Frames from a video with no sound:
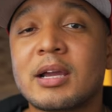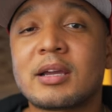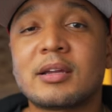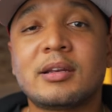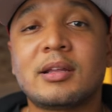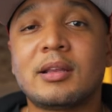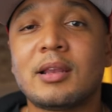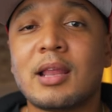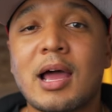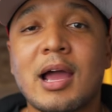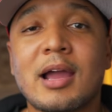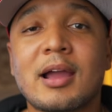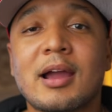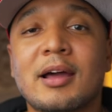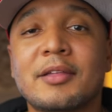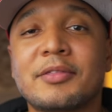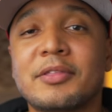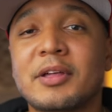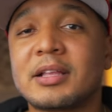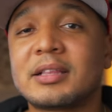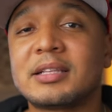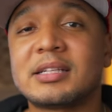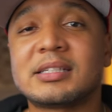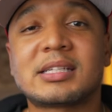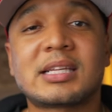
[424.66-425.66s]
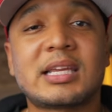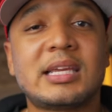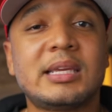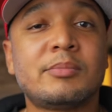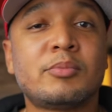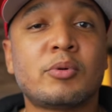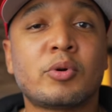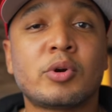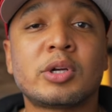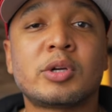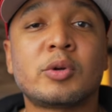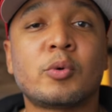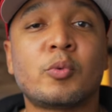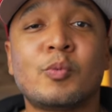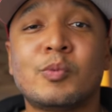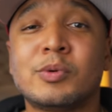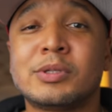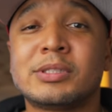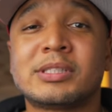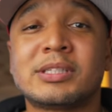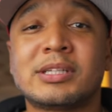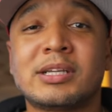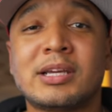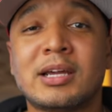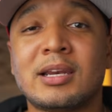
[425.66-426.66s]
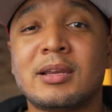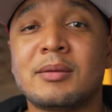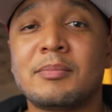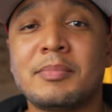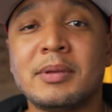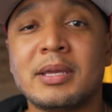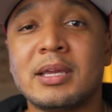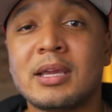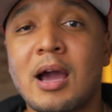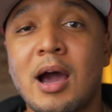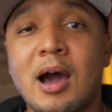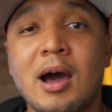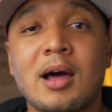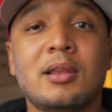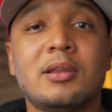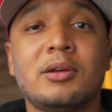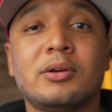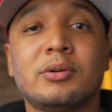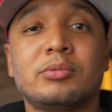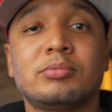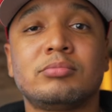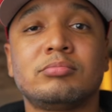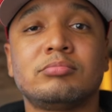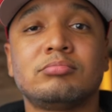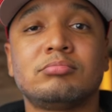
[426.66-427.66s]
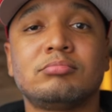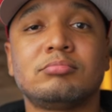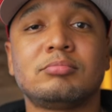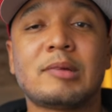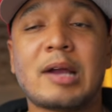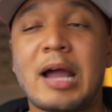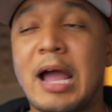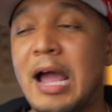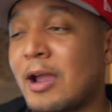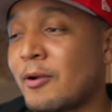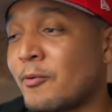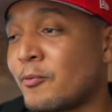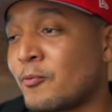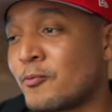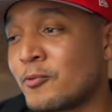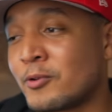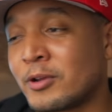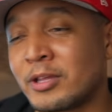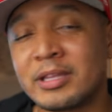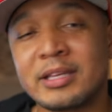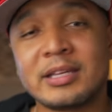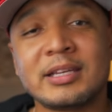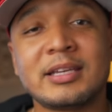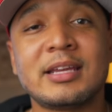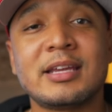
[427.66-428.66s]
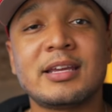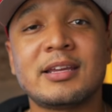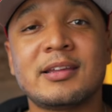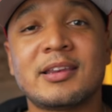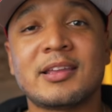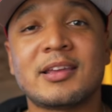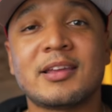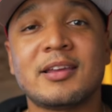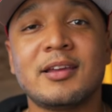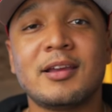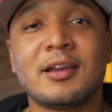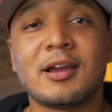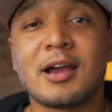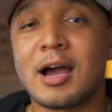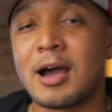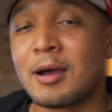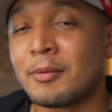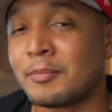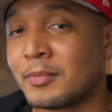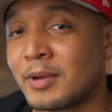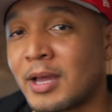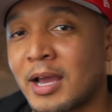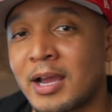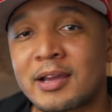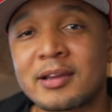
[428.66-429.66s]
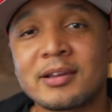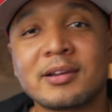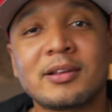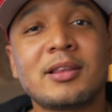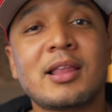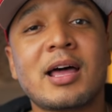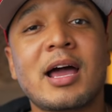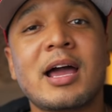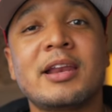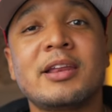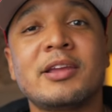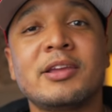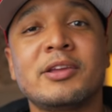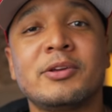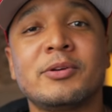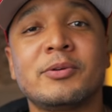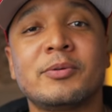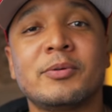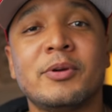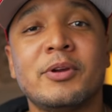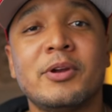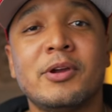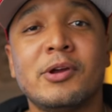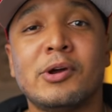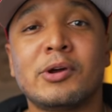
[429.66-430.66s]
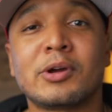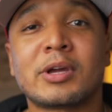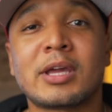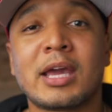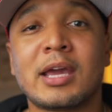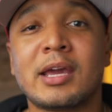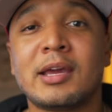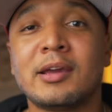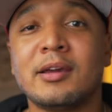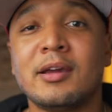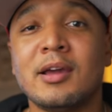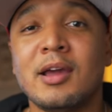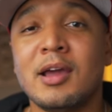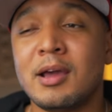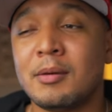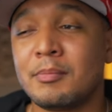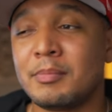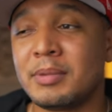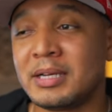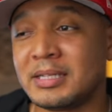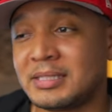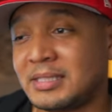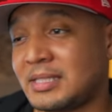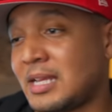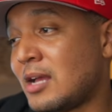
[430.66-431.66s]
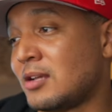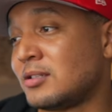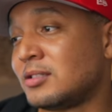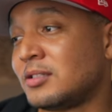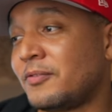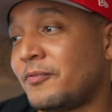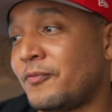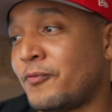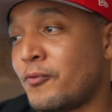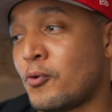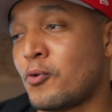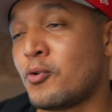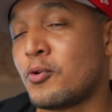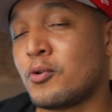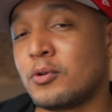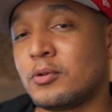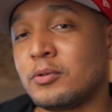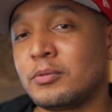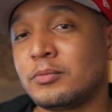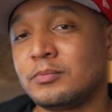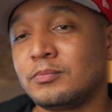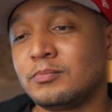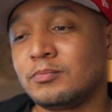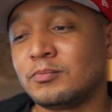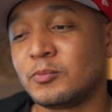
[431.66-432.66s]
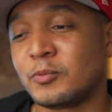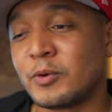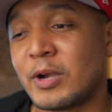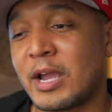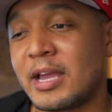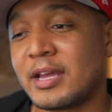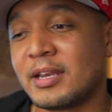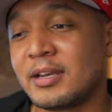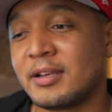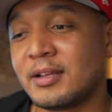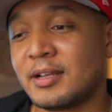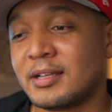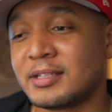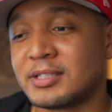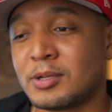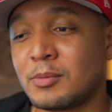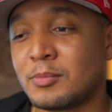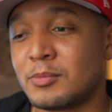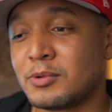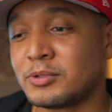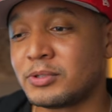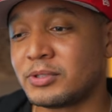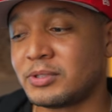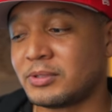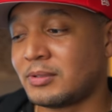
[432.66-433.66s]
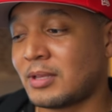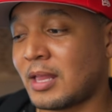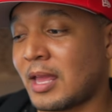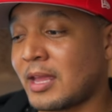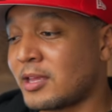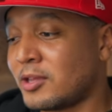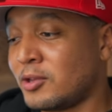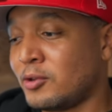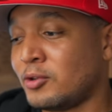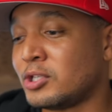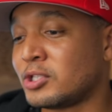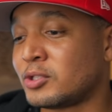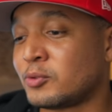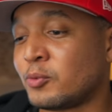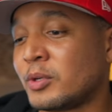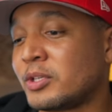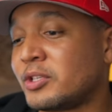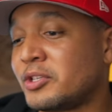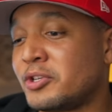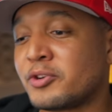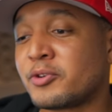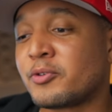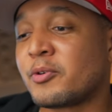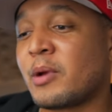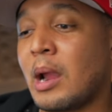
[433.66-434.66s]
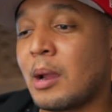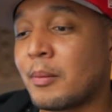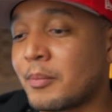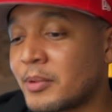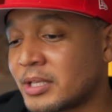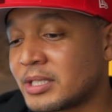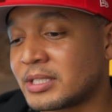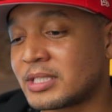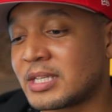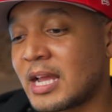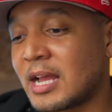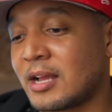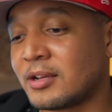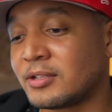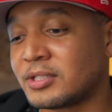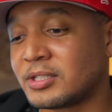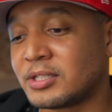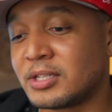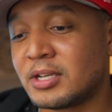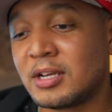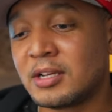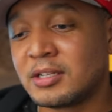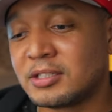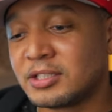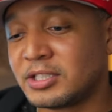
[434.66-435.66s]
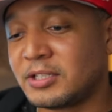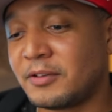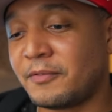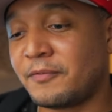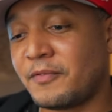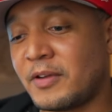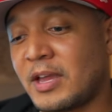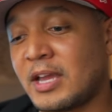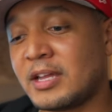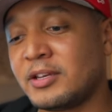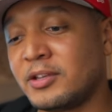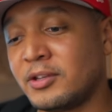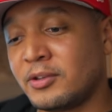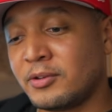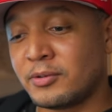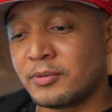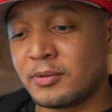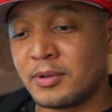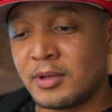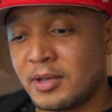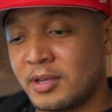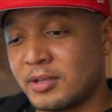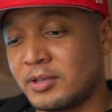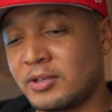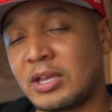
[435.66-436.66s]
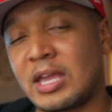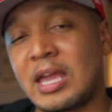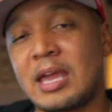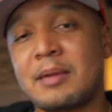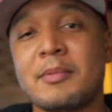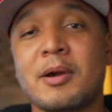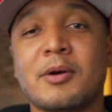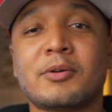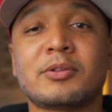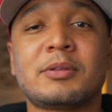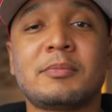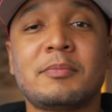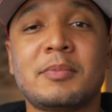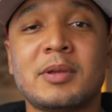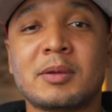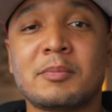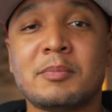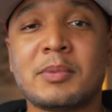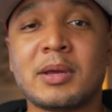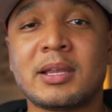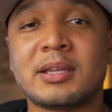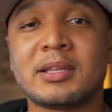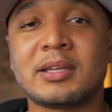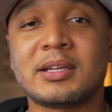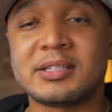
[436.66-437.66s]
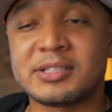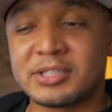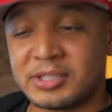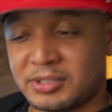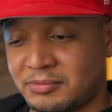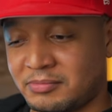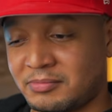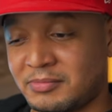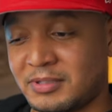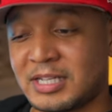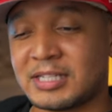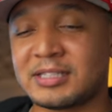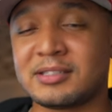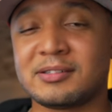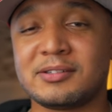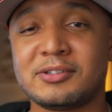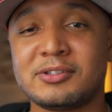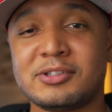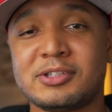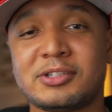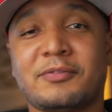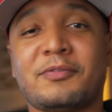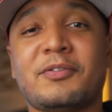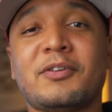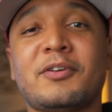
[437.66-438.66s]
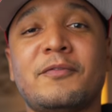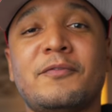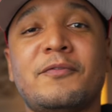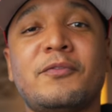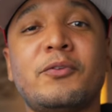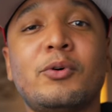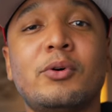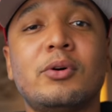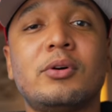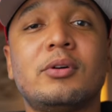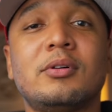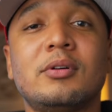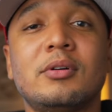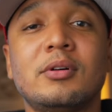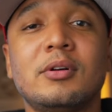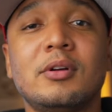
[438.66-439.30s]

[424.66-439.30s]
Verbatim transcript: gonna lie. I thought this keyboard was gonna be hollow. I really did. I'm not gonna lie to you, okay? But it sounds full, right? It's almost like you just went to your grandmother's house, she fed you, and came out with a big belly. It just, that, you just feel full.